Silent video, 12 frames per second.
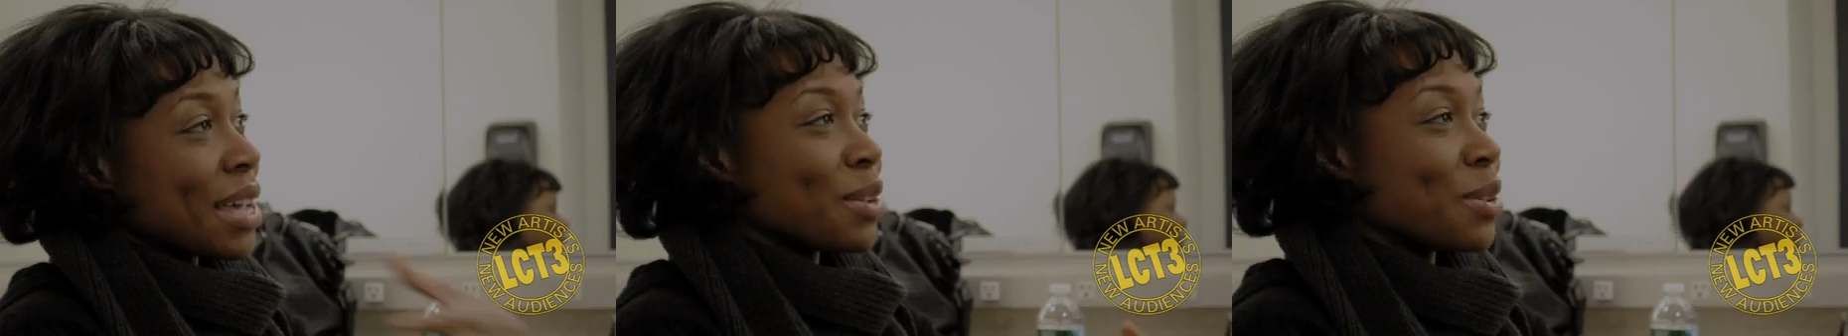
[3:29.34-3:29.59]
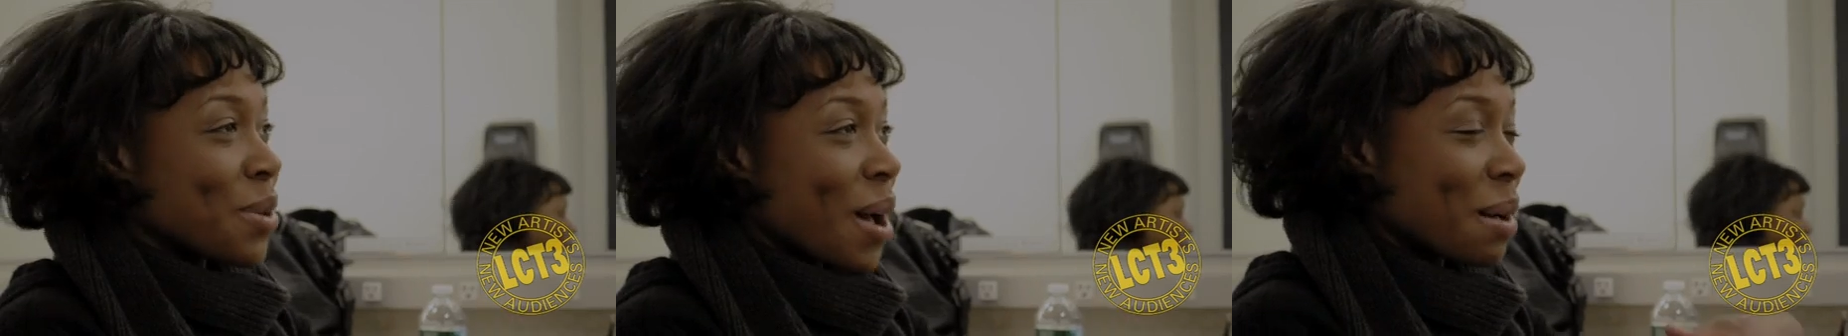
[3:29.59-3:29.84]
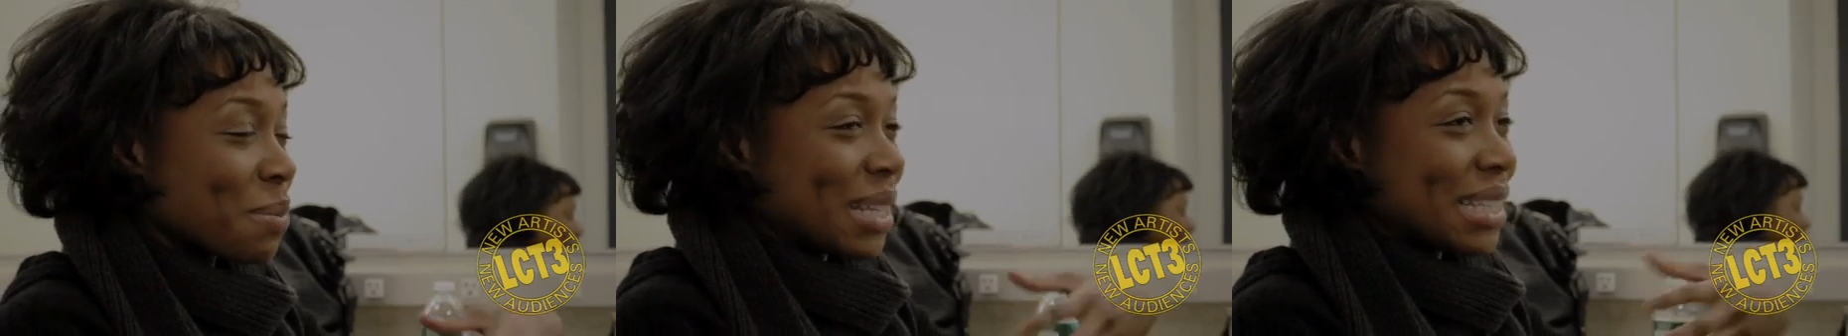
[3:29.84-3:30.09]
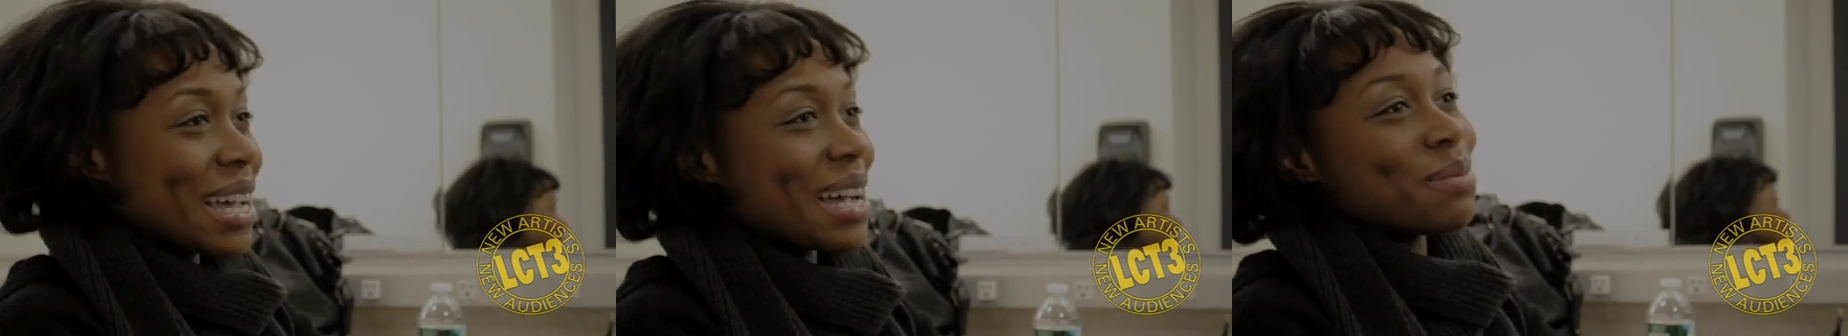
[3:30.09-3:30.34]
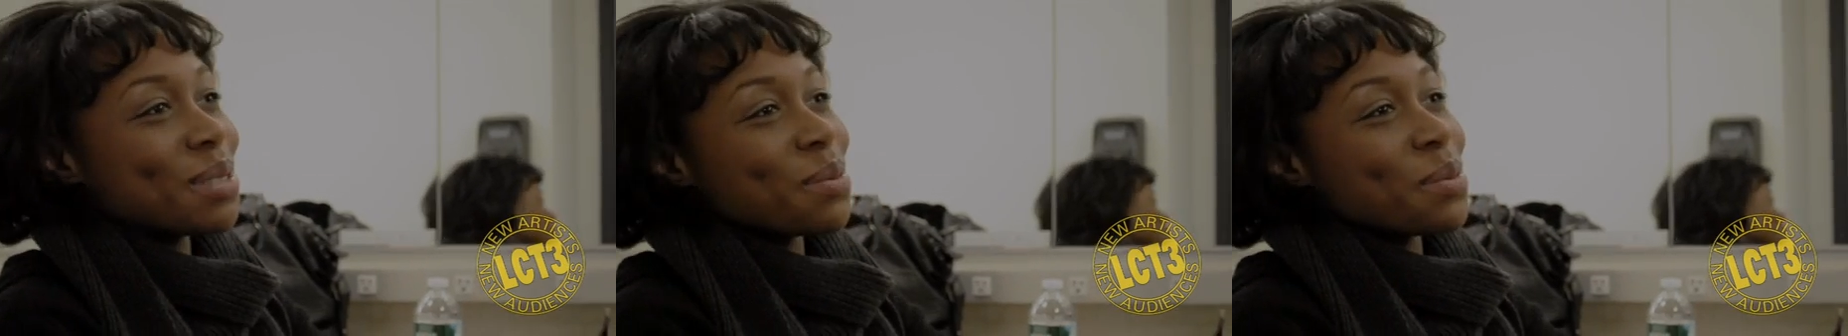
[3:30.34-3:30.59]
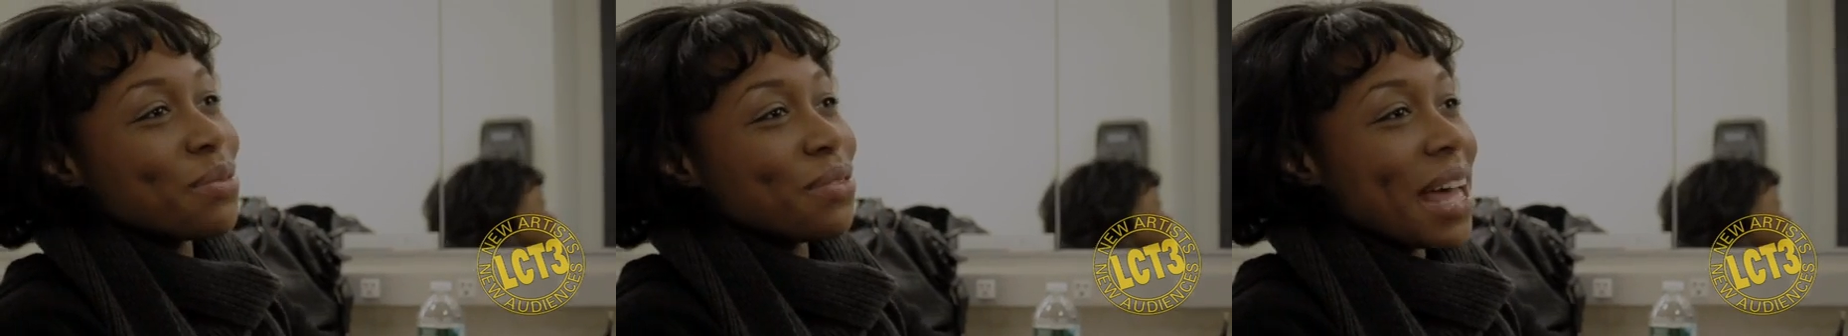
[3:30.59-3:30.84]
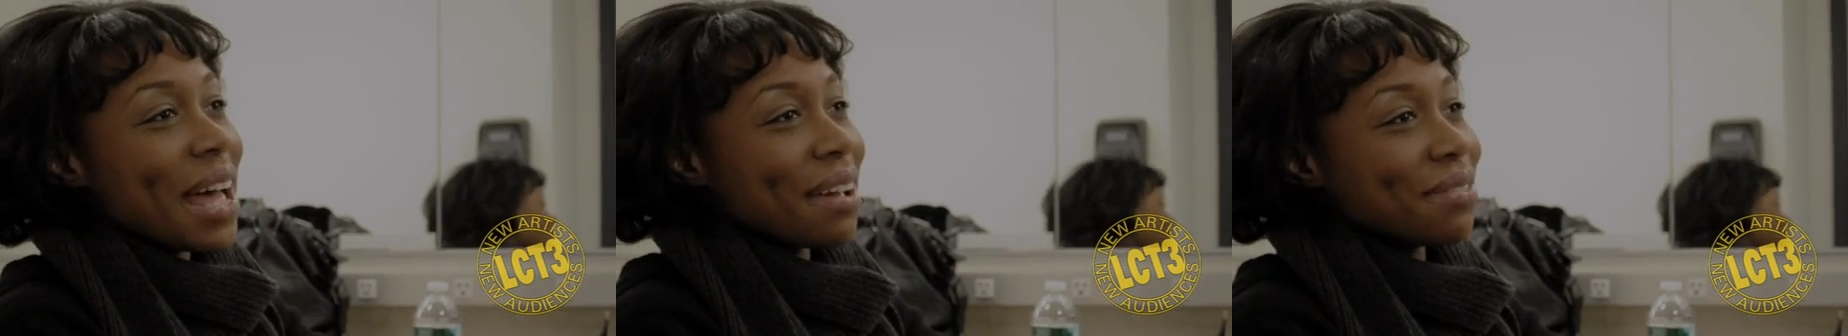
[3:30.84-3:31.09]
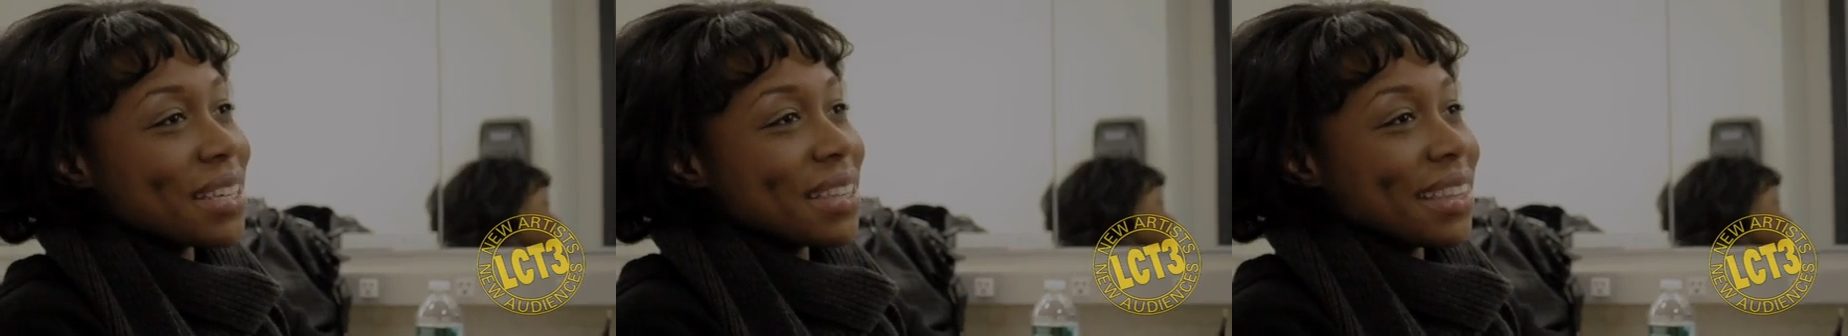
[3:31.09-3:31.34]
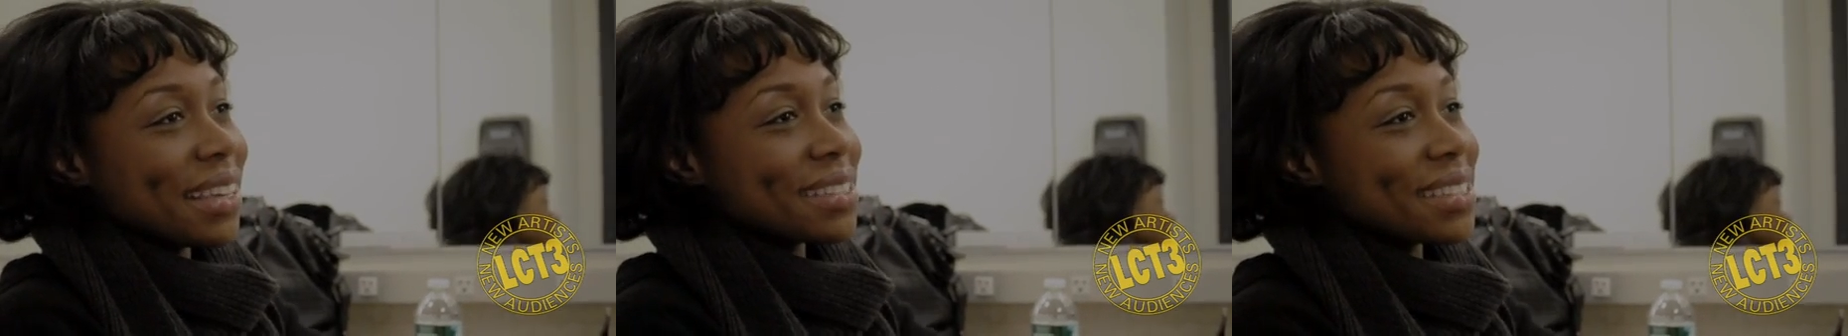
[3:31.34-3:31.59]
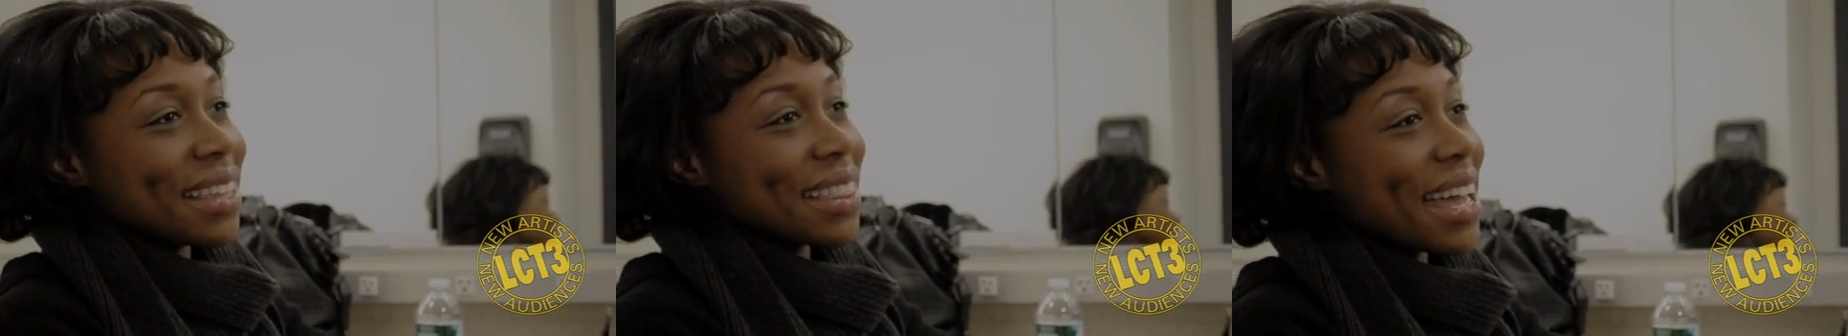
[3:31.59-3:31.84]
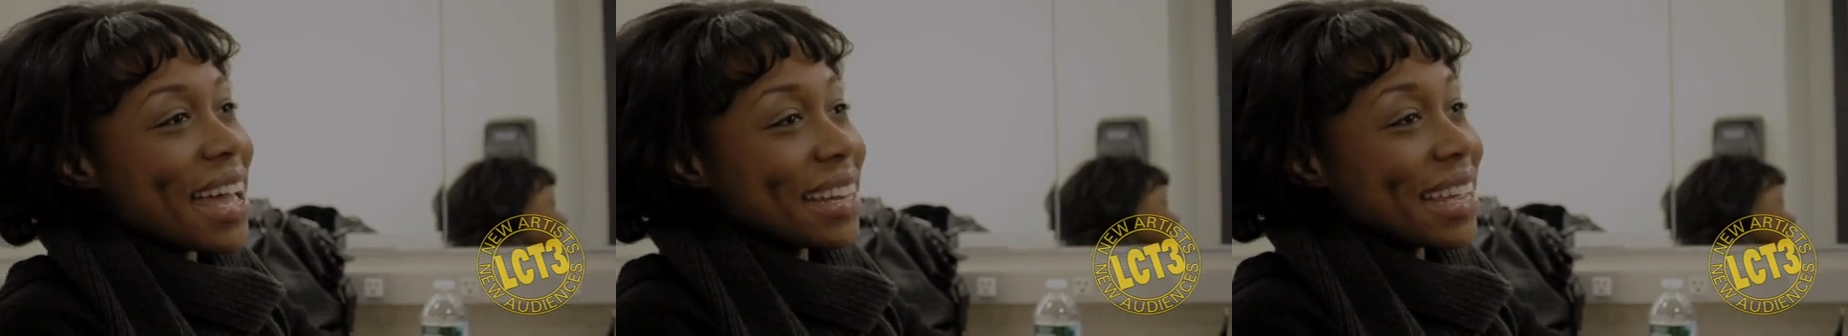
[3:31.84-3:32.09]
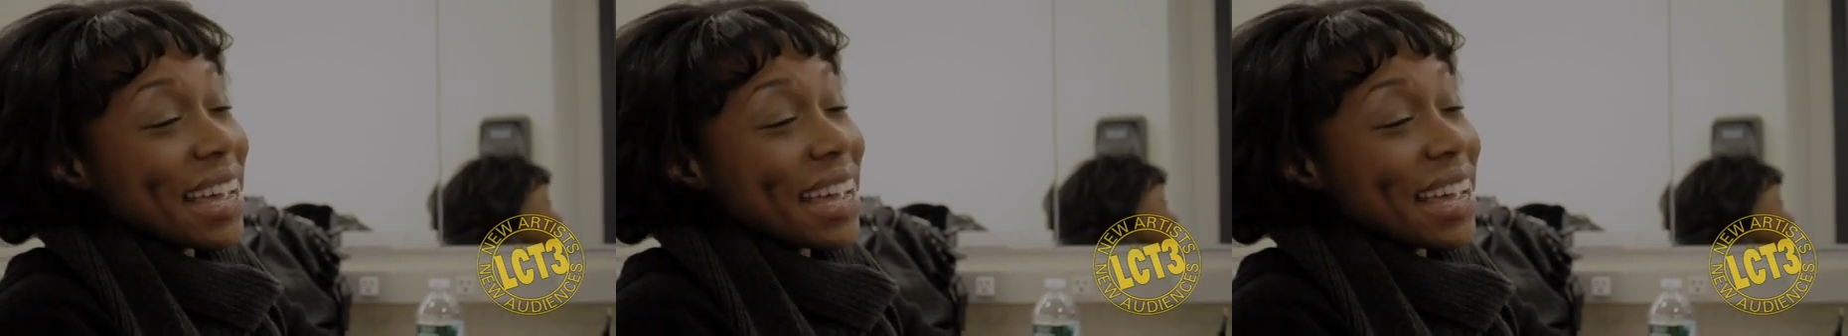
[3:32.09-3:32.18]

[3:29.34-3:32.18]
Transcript: tell you how many times that we've laughed and things like that.